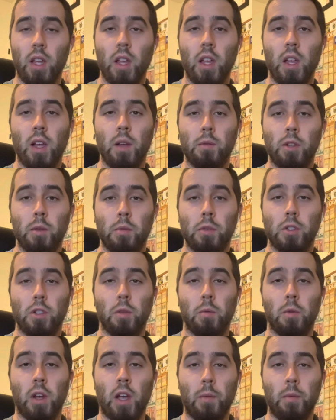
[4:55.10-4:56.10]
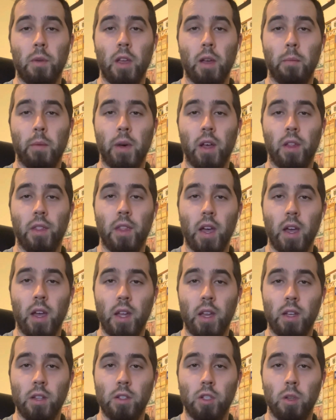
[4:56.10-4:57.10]
Super happy about that
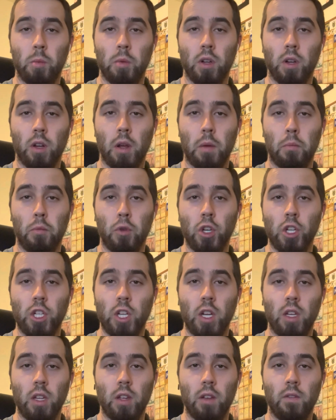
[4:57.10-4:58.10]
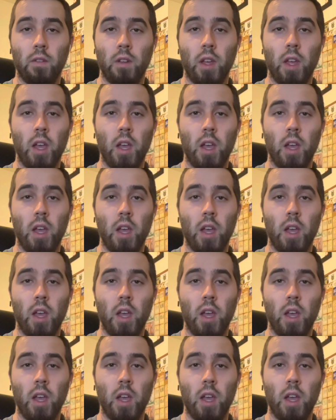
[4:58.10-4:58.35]
and super appreciative.